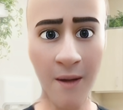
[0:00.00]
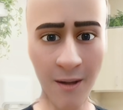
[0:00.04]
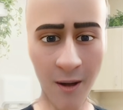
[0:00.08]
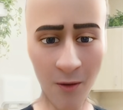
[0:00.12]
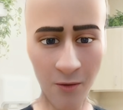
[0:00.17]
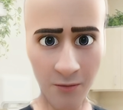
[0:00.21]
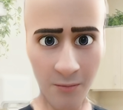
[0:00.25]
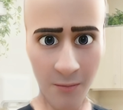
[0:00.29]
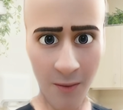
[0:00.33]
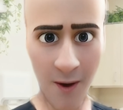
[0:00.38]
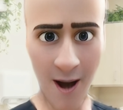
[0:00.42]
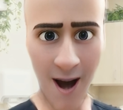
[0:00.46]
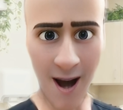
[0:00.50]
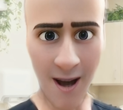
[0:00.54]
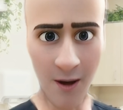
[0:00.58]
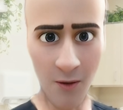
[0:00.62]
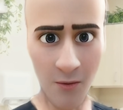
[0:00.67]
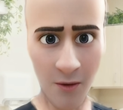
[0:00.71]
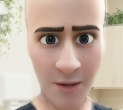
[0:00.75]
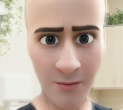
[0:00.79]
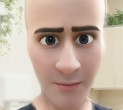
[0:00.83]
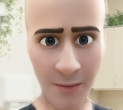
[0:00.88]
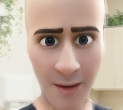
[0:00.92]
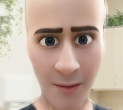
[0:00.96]
Those black
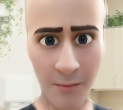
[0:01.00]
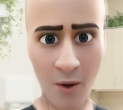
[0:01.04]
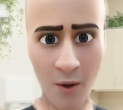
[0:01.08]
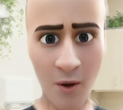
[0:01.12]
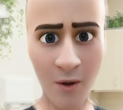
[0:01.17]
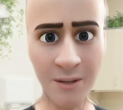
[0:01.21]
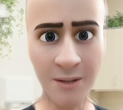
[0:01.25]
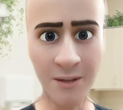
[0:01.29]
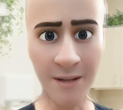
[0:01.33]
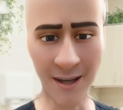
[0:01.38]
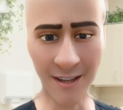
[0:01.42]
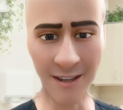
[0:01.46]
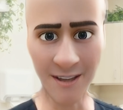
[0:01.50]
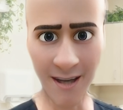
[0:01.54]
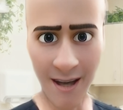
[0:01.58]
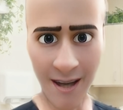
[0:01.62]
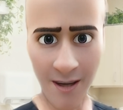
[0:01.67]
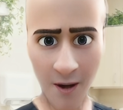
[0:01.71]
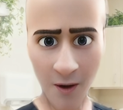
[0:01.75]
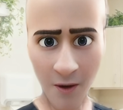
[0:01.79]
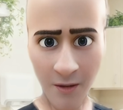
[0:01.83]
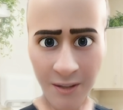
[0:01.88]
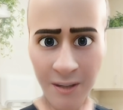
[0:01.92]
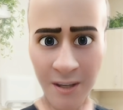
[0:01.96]
crispy parts
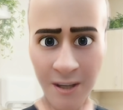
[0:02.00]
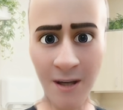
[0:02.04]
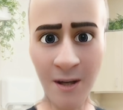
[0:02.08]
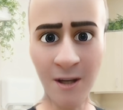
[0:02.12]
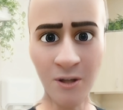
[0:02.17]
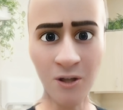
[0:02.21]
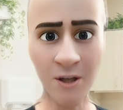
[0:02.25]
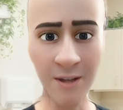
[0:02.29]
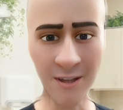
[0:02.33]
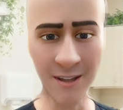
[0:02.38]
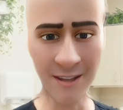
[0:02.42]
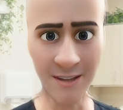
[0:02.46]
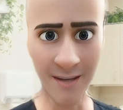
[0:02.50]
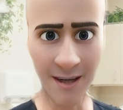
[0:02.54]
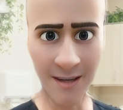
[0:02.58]
contain carcinogens